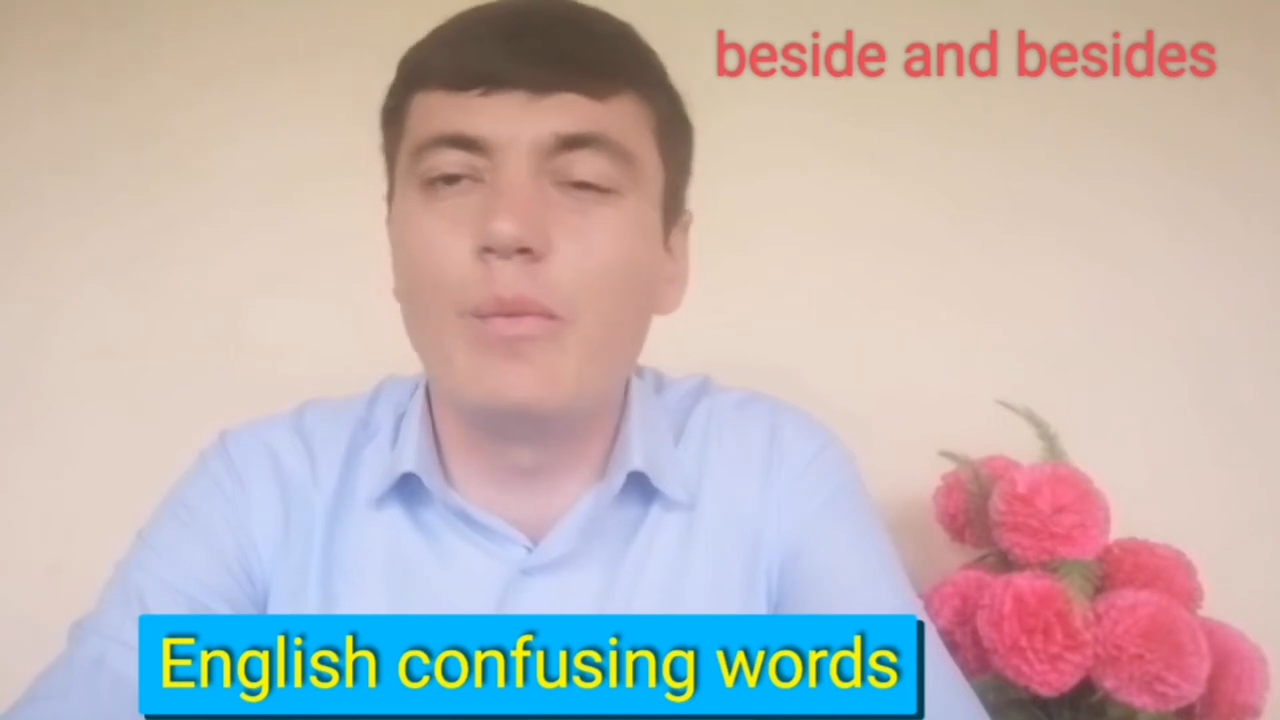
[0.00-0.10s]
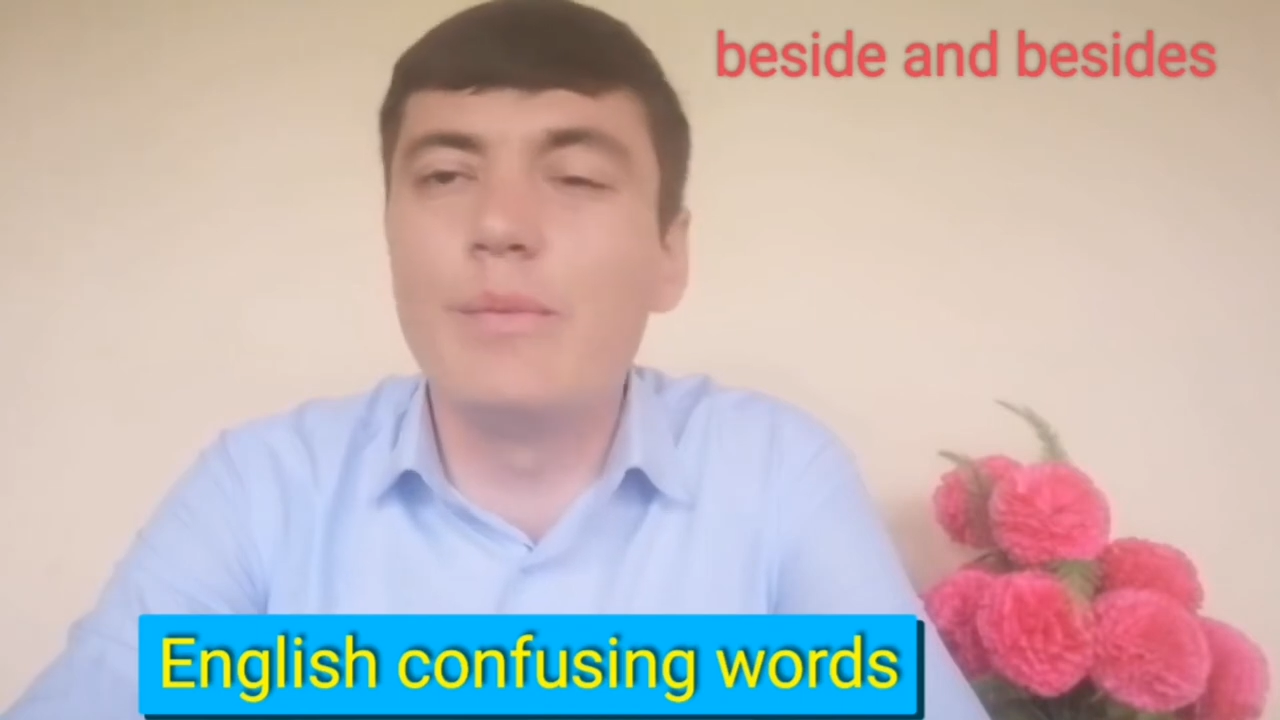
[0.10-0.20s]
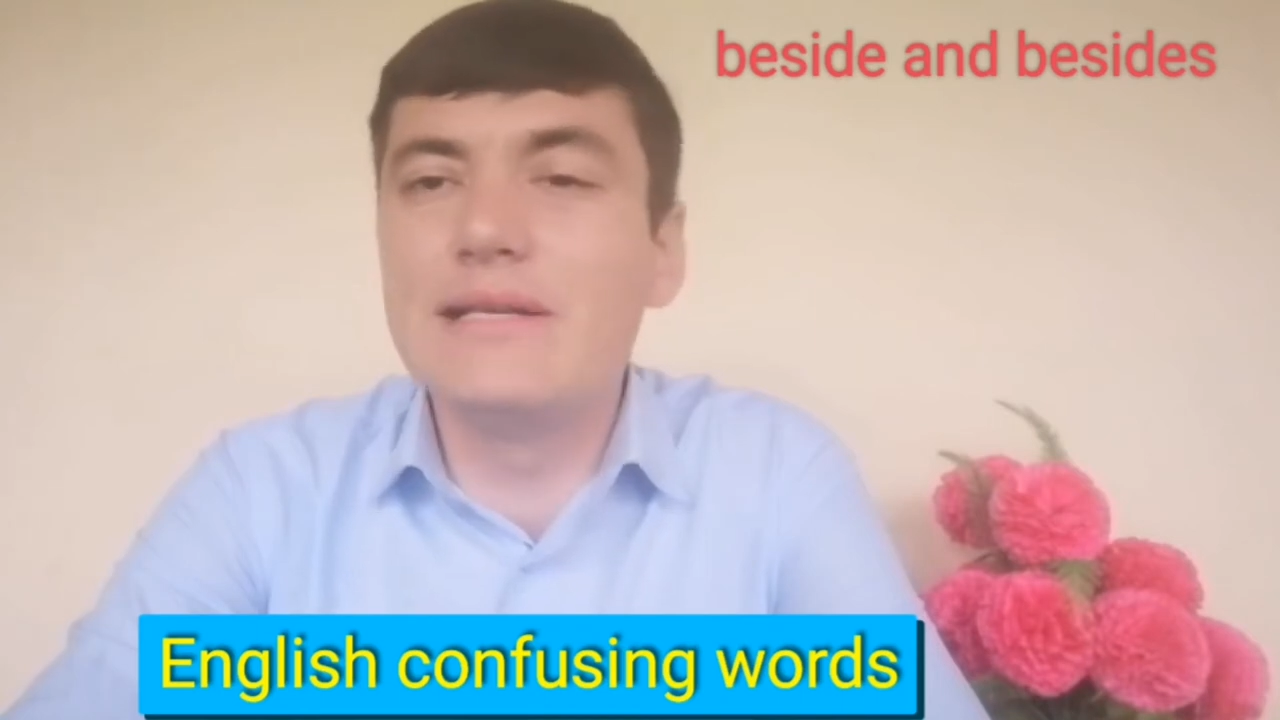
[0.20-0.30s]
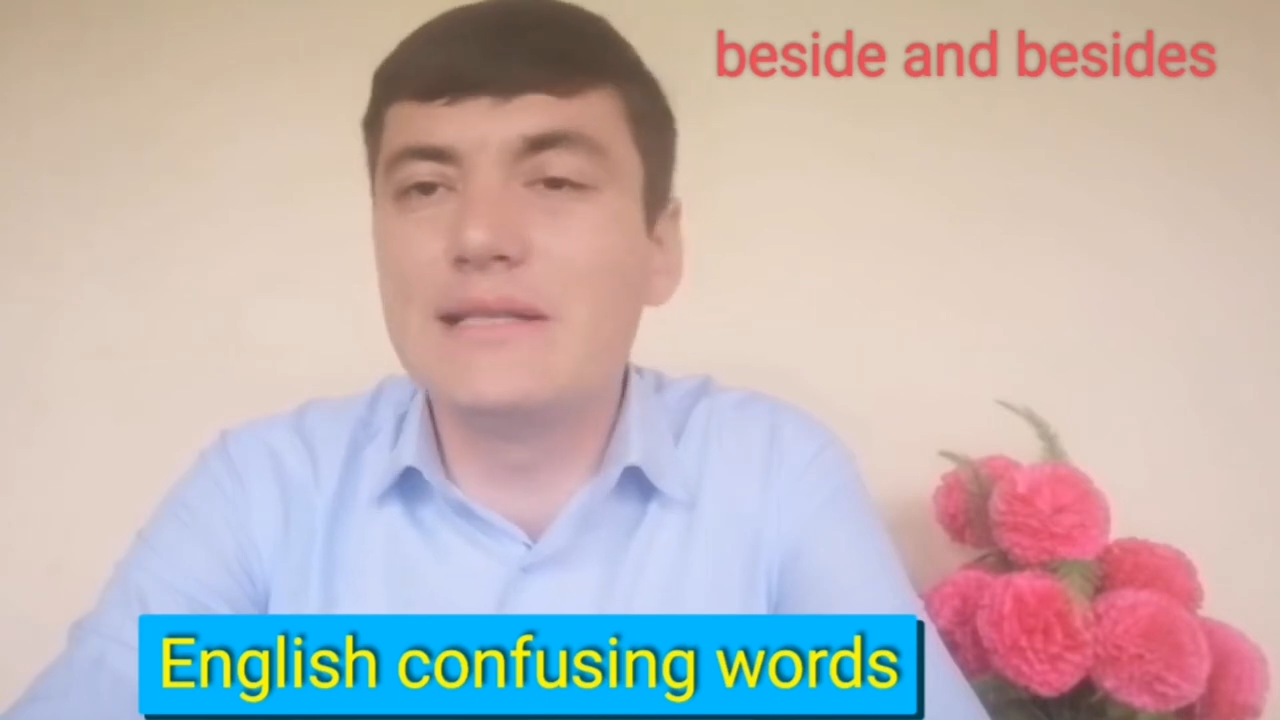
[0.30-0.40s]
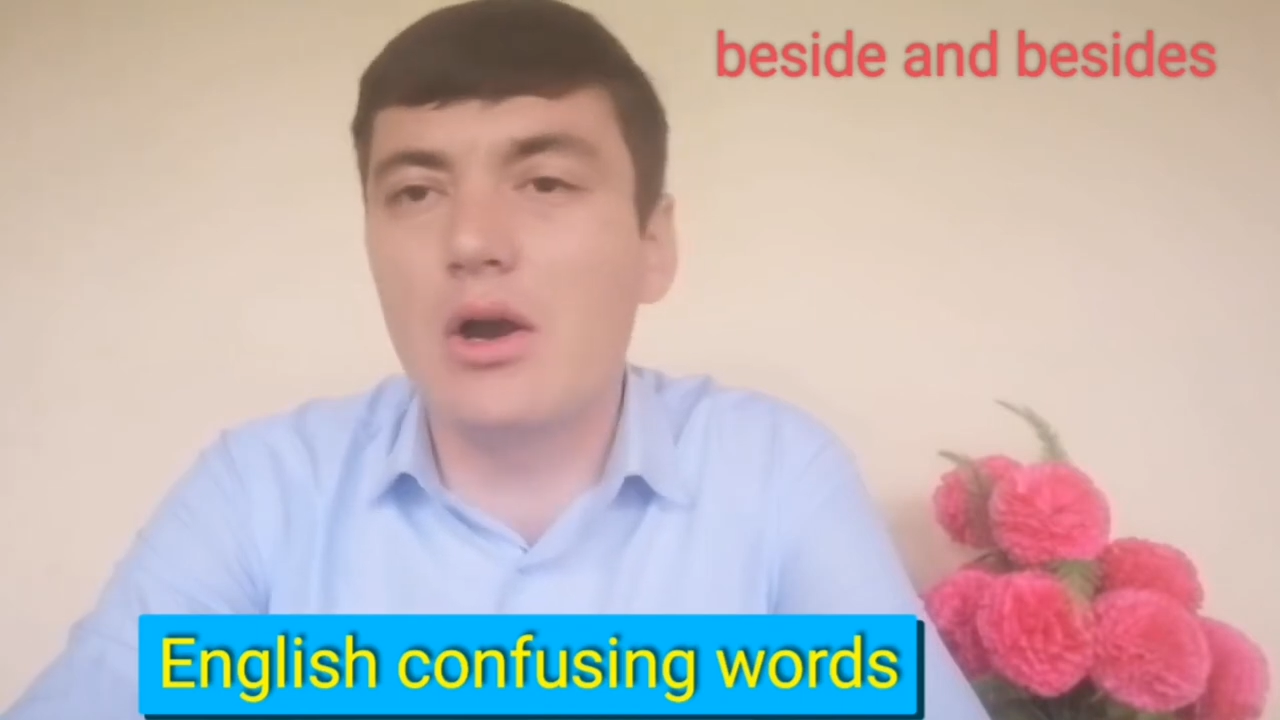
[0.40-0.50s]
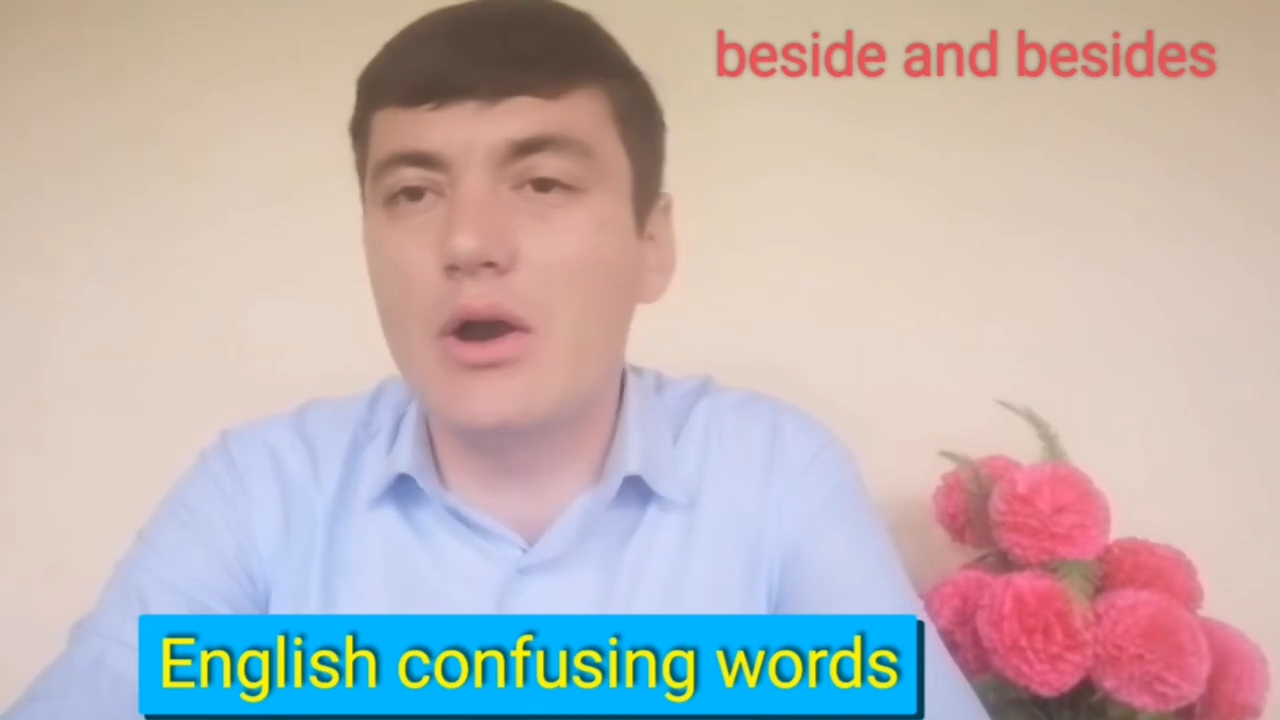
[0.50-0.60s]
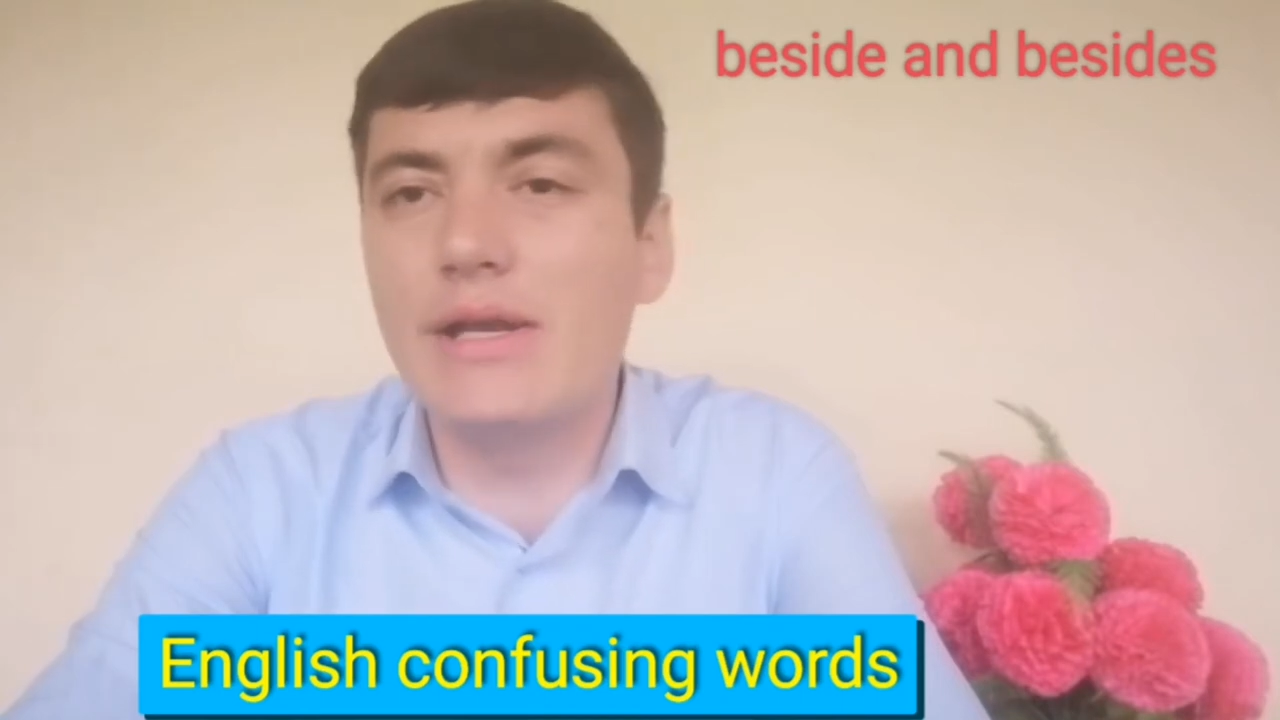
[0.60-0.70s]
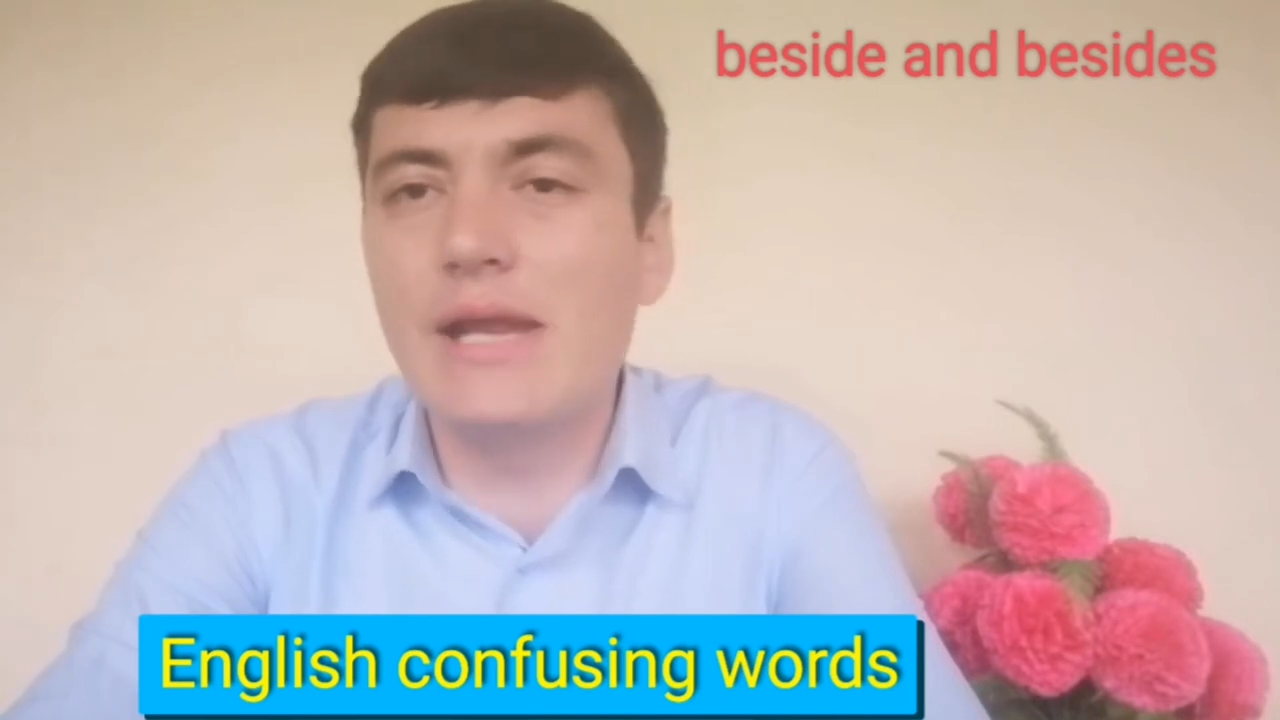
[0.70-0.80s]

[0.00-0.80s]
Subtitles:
beside